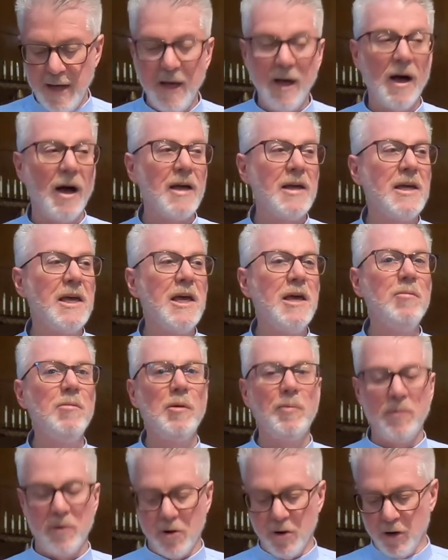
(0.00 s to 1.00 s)
I came
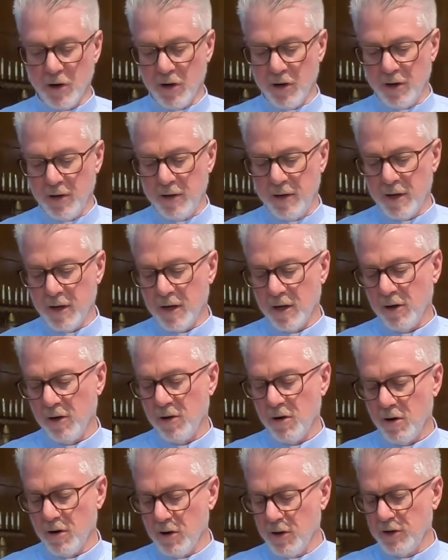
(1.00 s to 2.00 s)
upon a
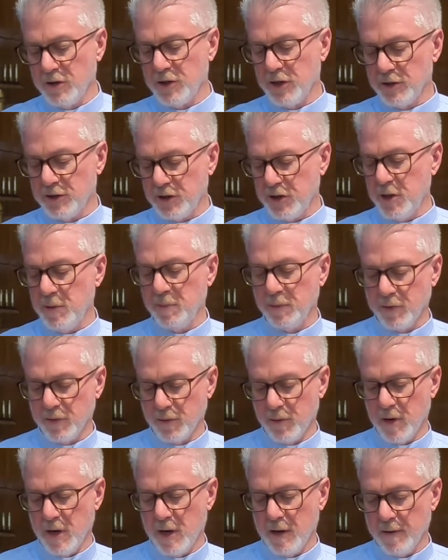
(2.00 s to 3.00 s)
large sheep
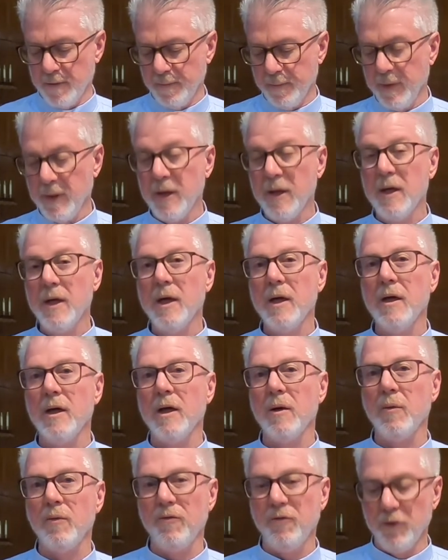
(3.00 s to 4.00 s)
corral
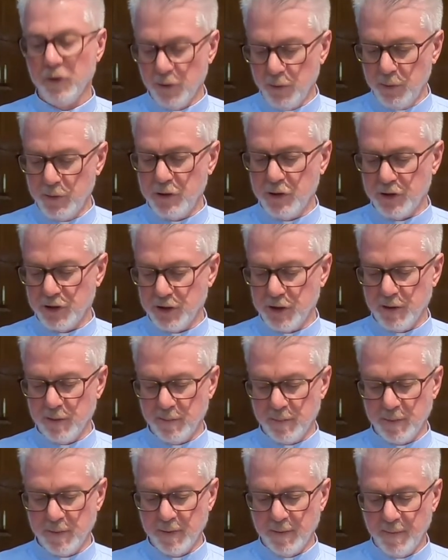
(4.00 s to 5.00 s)
filled with
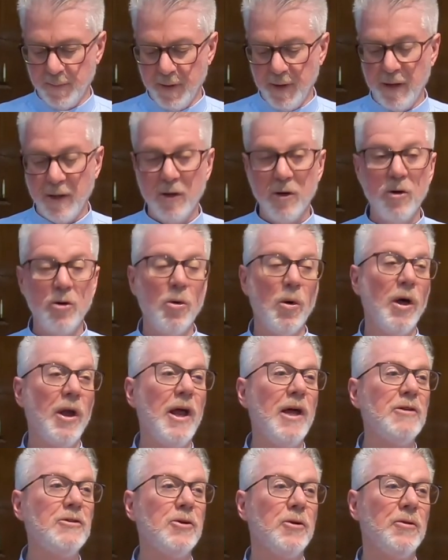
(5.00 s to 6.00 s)
sheep who had
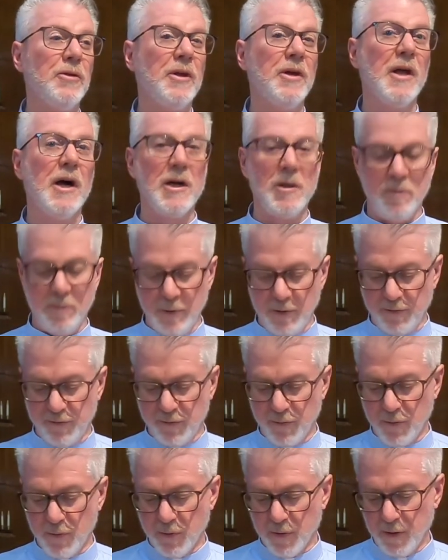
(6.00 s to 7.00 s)
entered the night
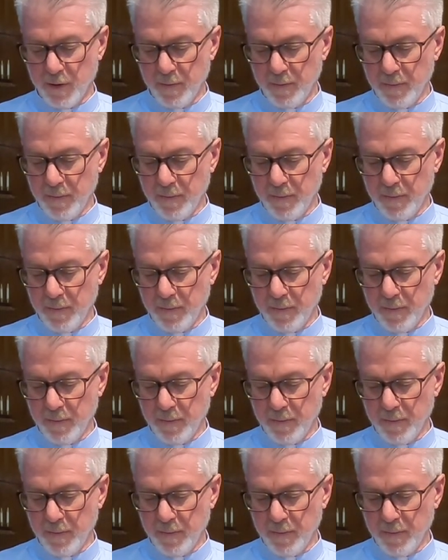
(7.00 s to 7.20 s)
before